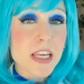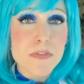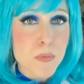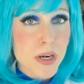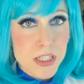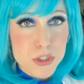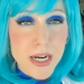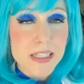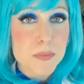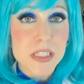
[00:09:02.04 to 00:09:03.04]
even when I
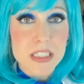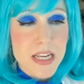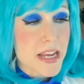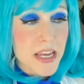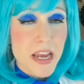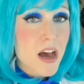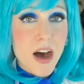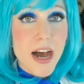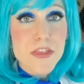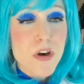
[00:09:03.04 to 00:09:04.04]
tried to be sneaky.
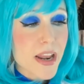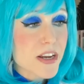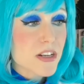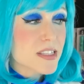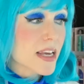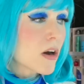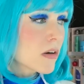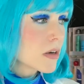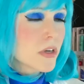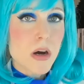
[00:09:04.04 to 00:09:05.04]
I thought I could say,
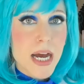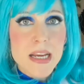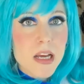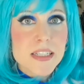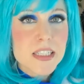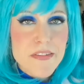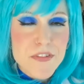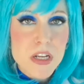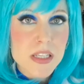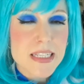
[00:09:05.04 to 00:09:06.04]
oh no, I
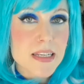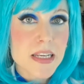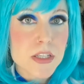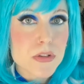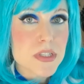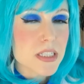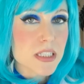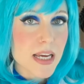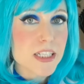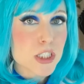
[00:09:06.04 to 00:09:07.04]
definitely didn't use it
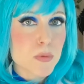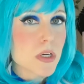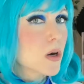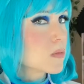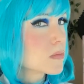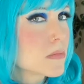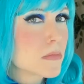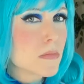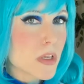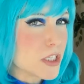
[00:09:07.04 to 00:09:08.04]
tonight. She would go,
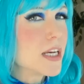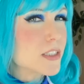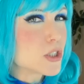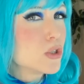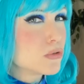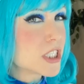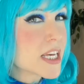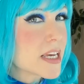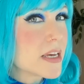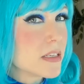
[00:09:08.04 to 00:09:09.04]
yes, you
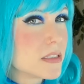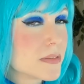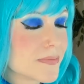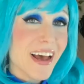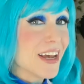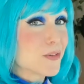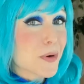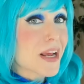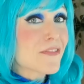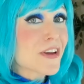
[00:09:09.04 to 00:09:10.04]
did. And
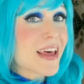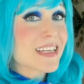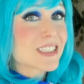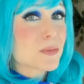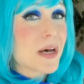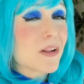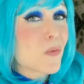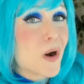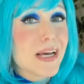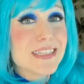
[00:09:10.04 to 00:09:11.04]
whatever that smell
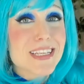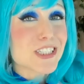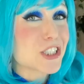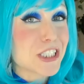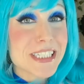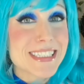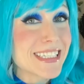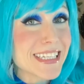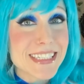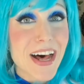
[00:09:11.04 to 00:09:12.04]
was, she
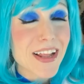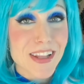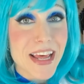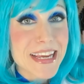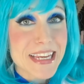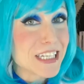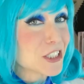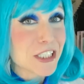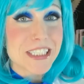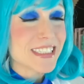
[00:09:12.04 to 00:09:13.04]
did not like it.
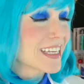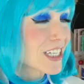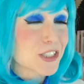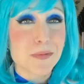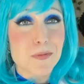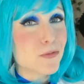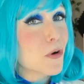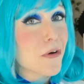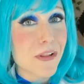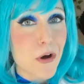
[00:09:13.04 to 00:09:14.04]
She would
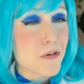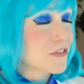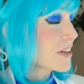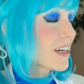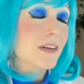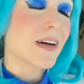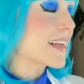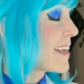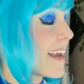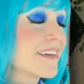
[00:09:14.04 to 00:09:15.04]
roll over and go, I
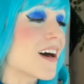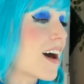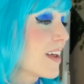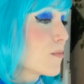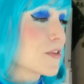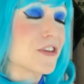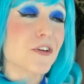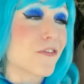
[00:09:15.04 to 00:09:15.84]
cannot with your